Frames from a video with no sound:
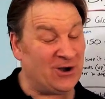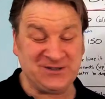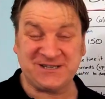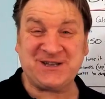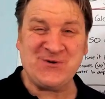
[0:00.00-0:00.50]

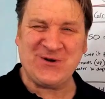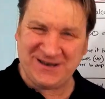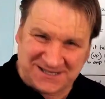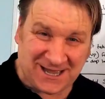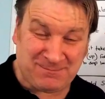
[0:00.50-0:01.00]
onto Google
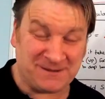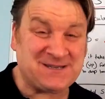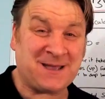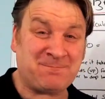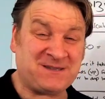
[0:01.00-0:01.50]
and type in
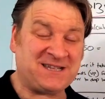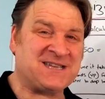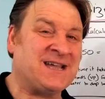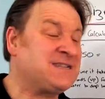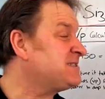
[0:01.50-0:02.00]
Septic
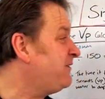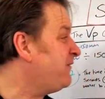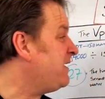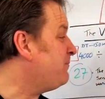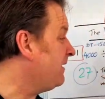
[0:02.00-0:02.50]
Tank
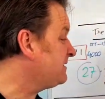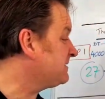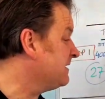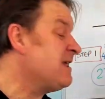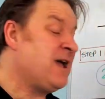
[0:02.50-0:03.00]
TV. But
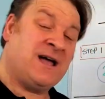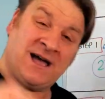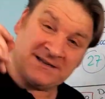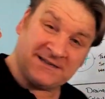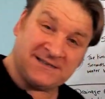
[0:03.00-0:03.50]
listen,
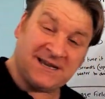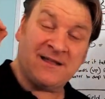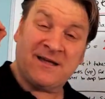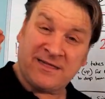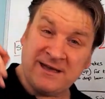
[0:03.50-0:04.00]
as I
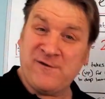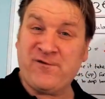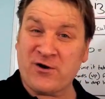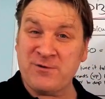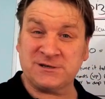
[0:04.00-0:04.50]
said, thank you
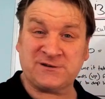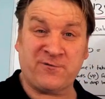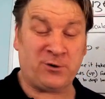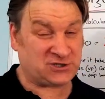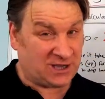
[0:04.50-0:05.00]
very much for
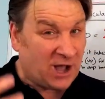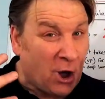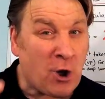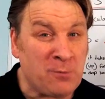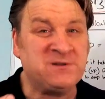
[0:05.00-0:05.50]
watching. I
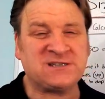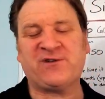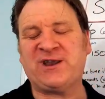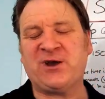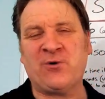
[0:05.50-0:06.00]
hope this
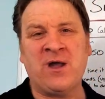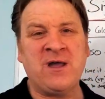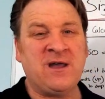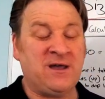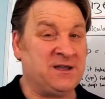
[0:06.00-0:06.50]
video
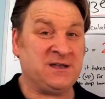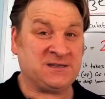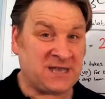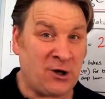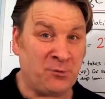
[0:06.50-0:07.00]

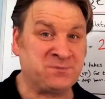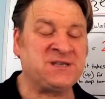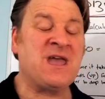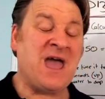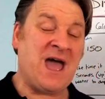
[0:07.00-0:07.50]
has
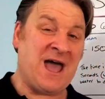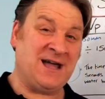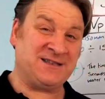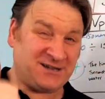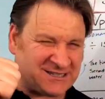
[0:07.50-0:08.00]
helped,
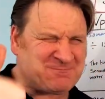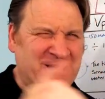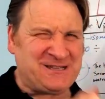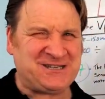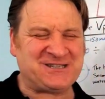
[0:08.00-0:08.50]
and I'll
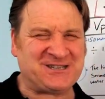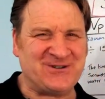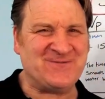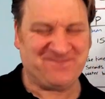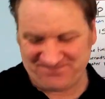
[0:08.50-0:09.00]
speak to you
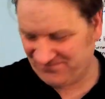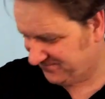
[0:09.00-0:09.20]
soon.